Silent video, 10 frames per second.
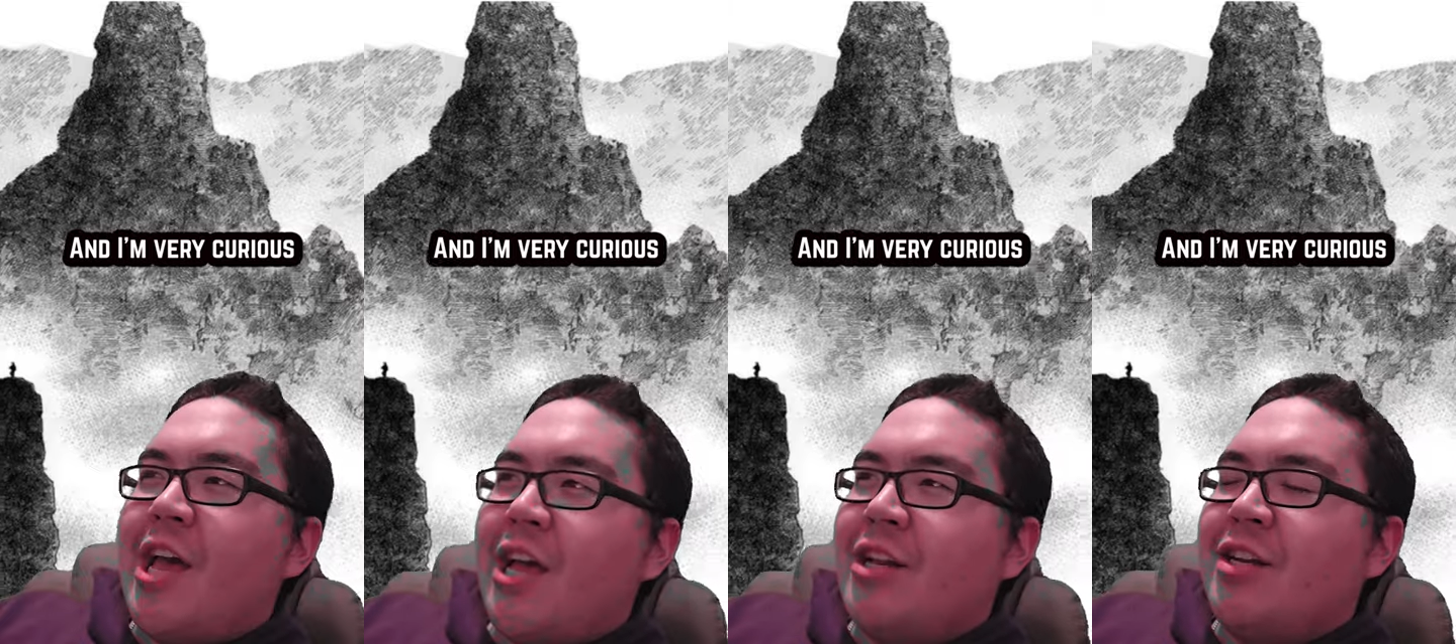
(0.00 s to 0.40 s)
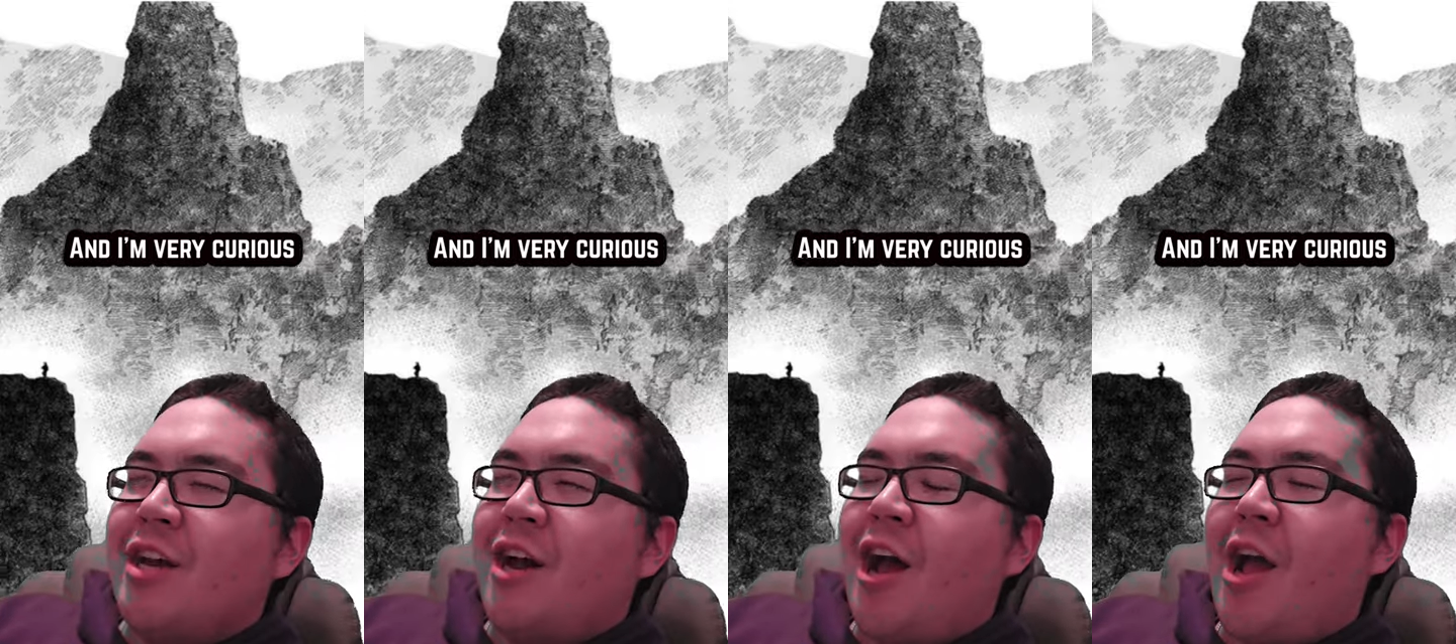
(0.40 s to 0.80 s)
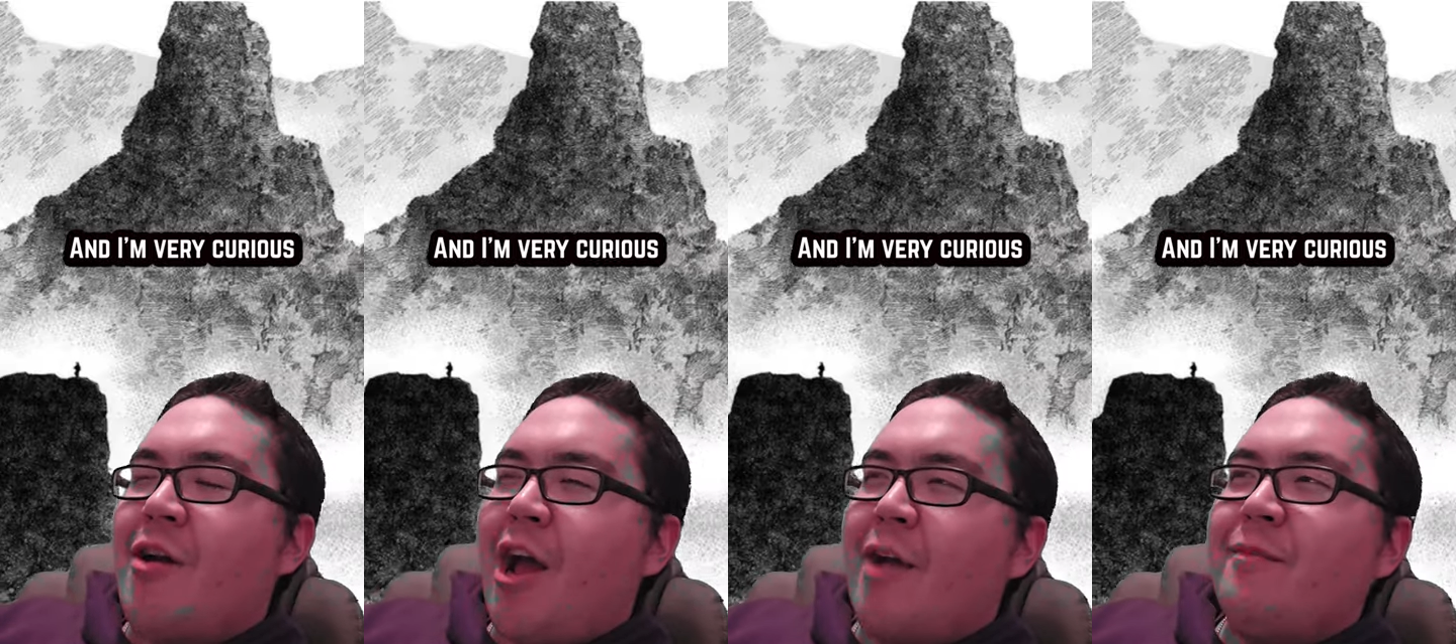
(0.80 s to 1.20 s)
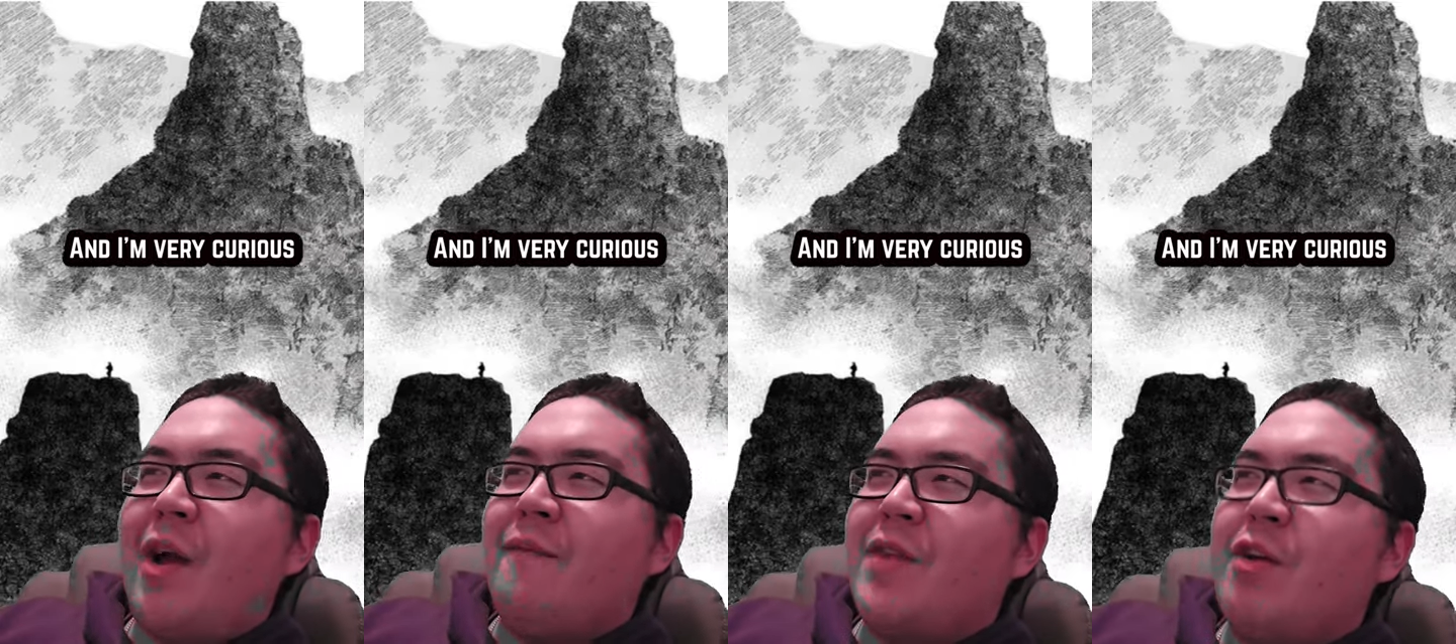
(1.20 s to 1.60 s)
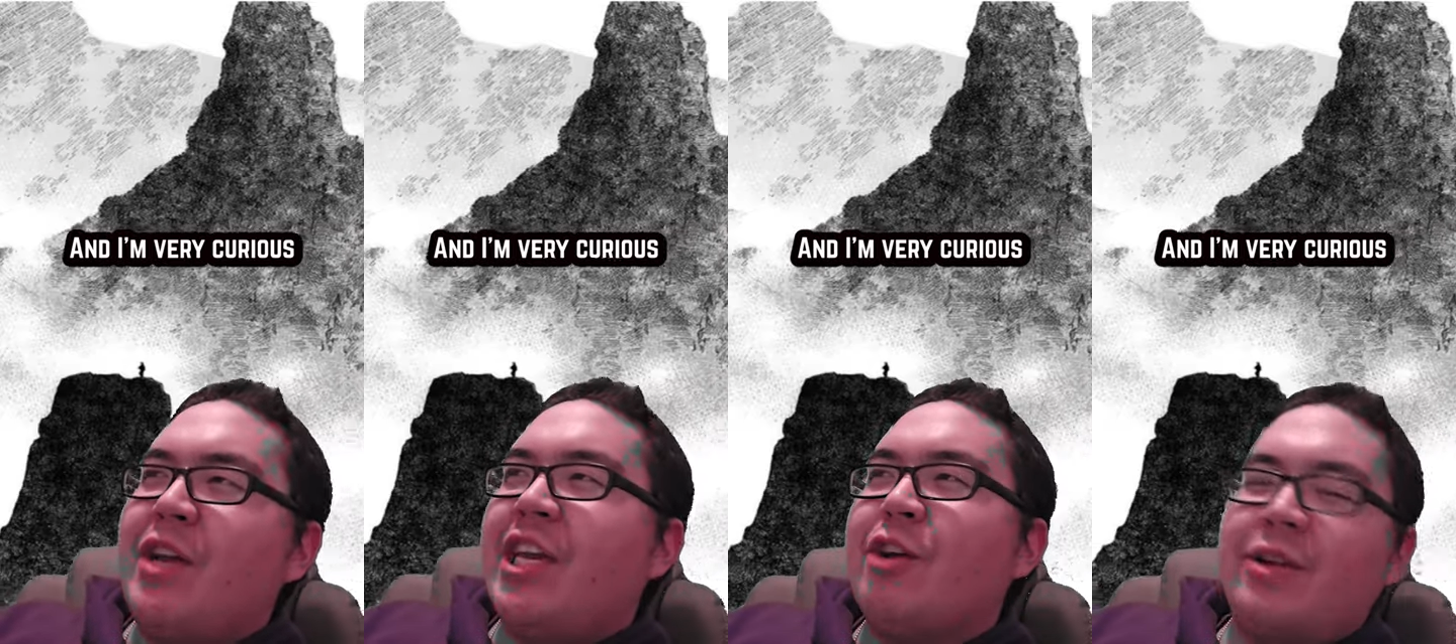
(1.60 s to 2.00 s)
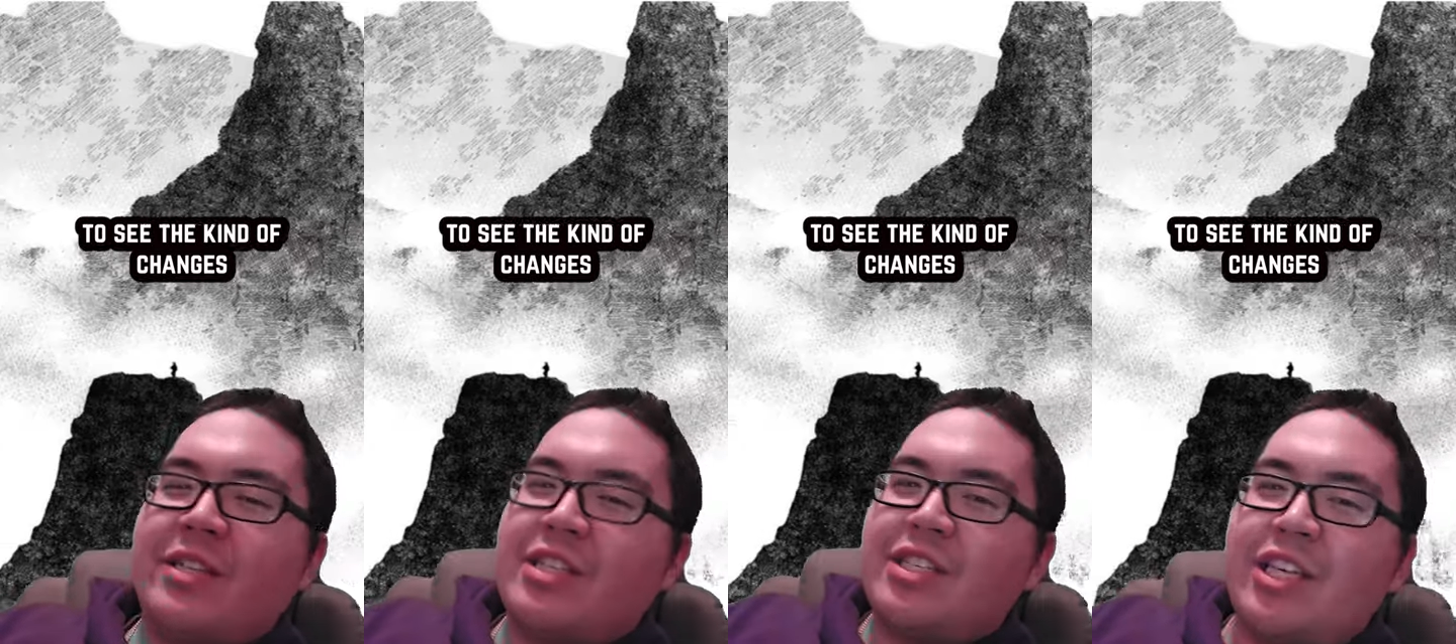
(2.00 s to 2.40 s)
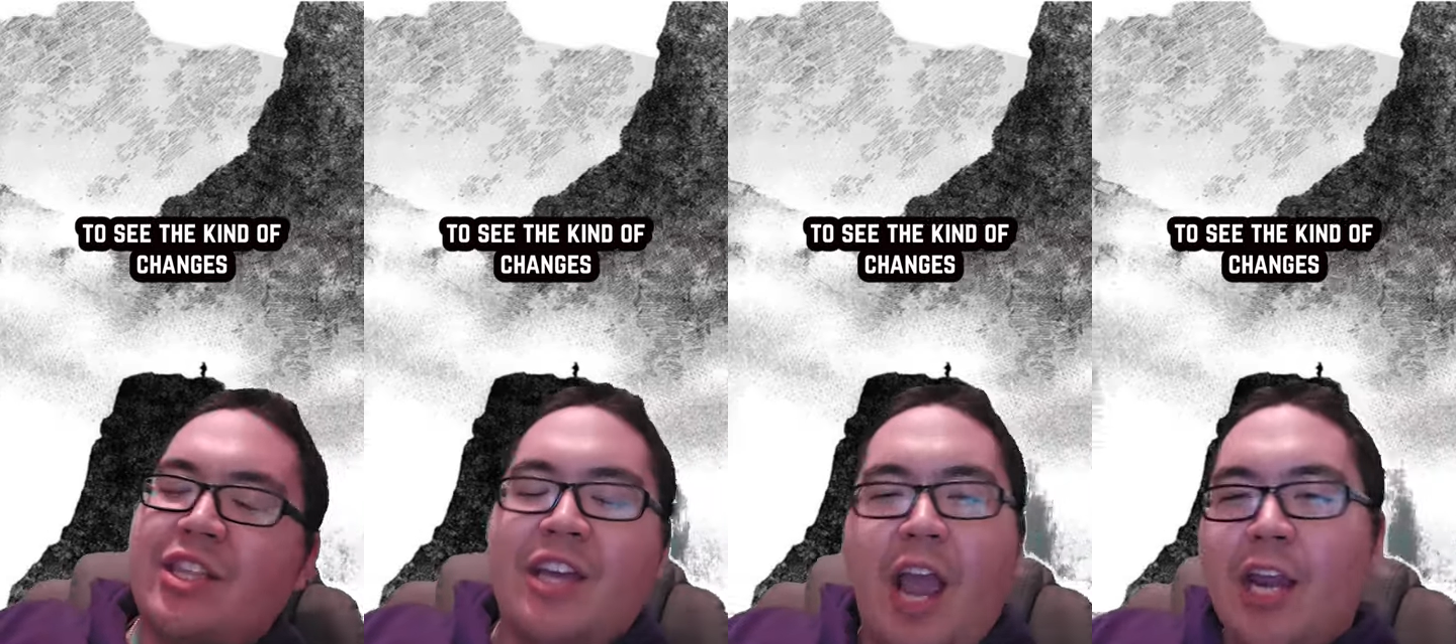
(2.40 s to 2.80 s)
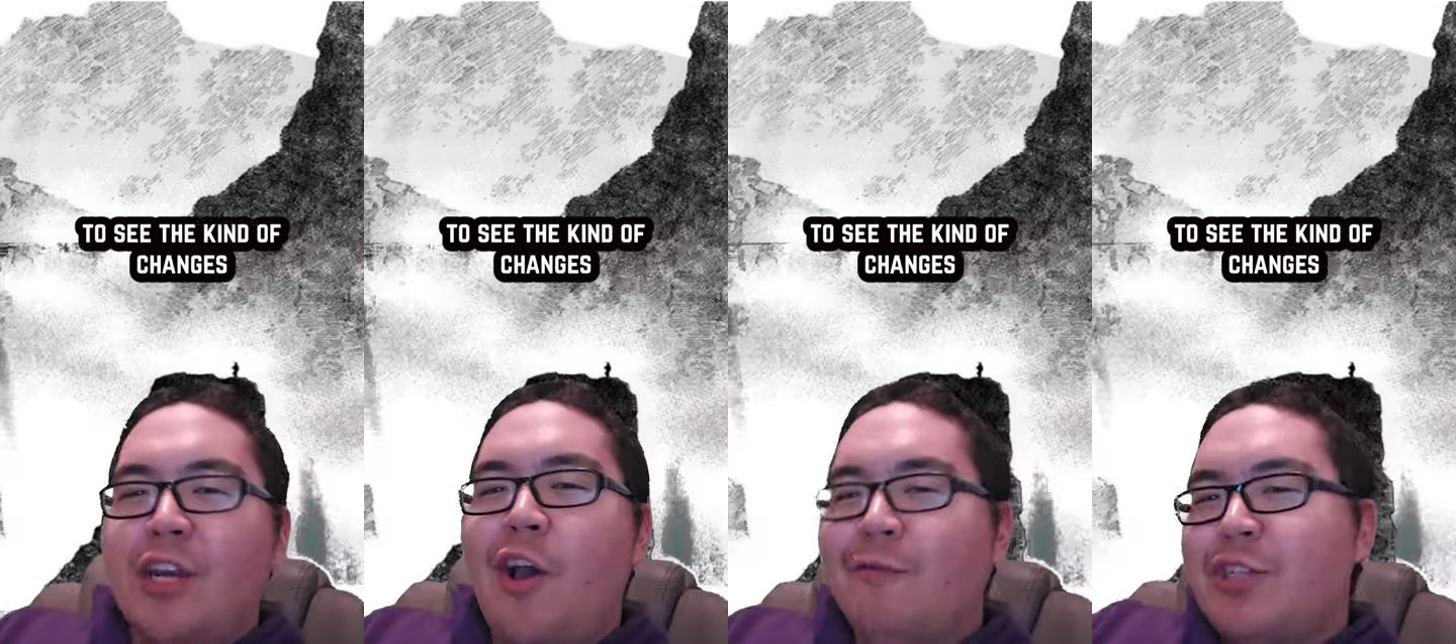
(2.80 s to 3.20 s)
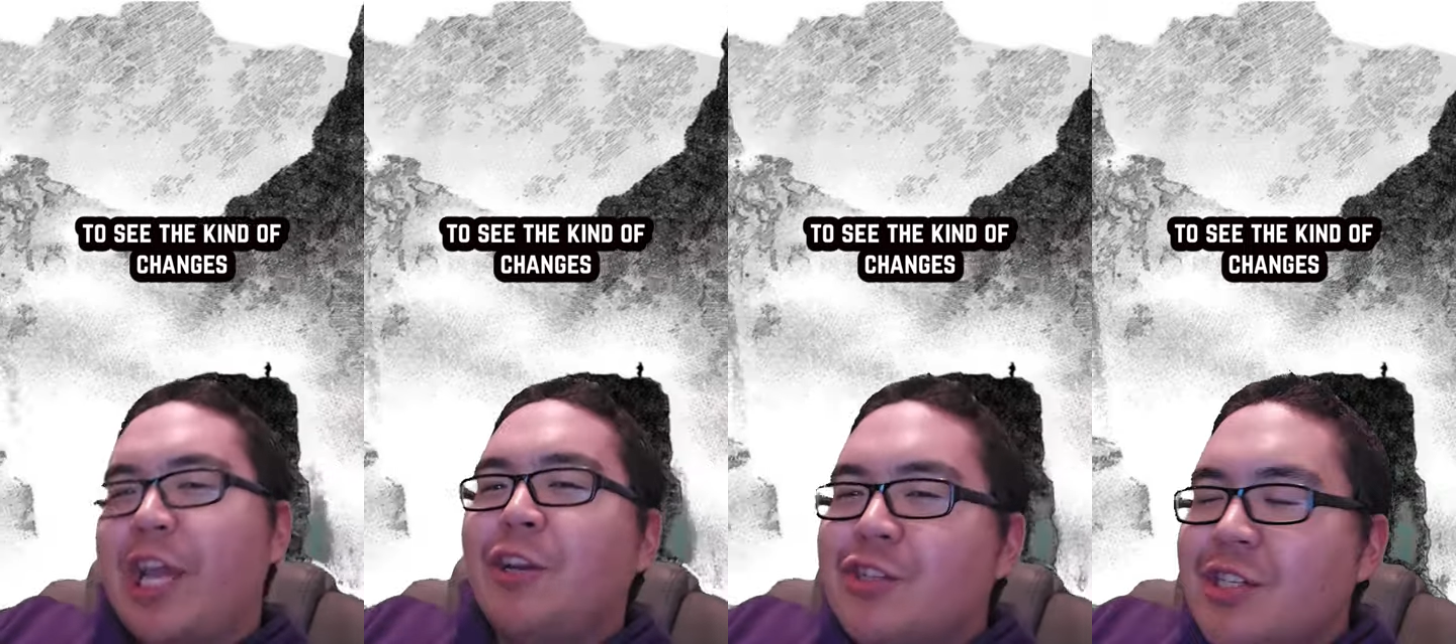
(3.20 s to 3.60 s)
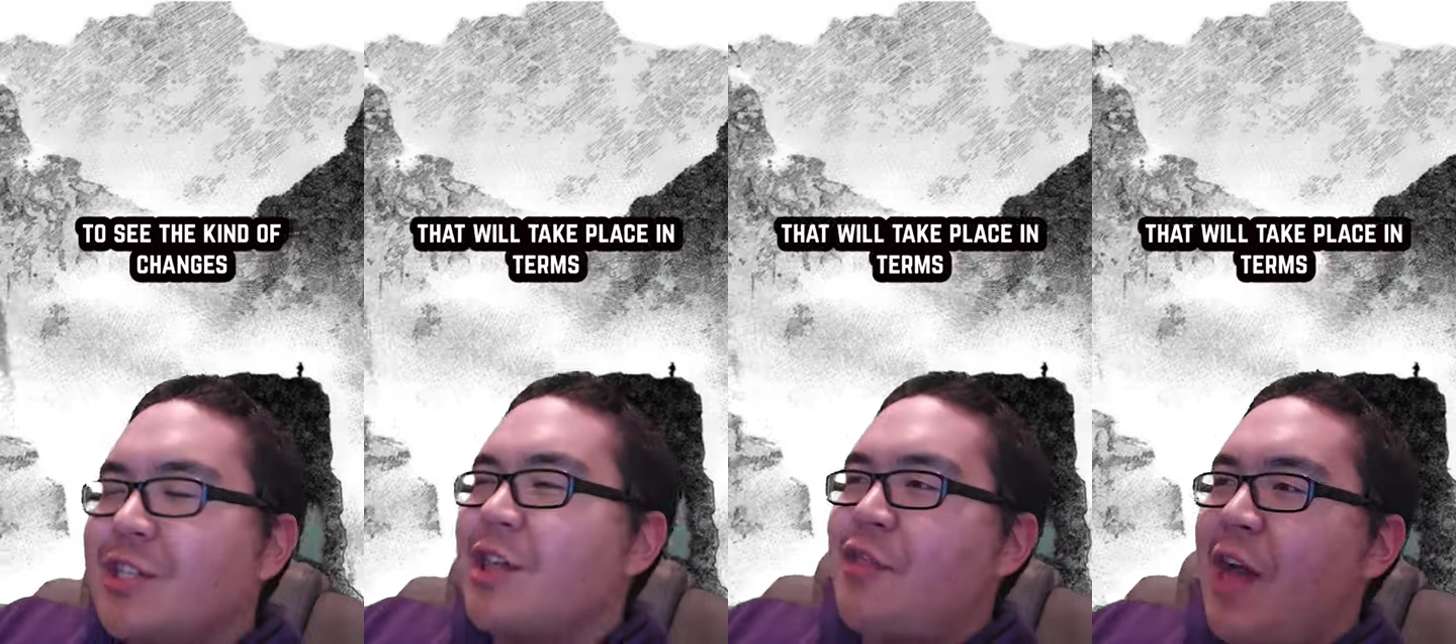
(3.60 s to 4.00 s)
And uh, I, I'm, I'm very curious to see the kind of changes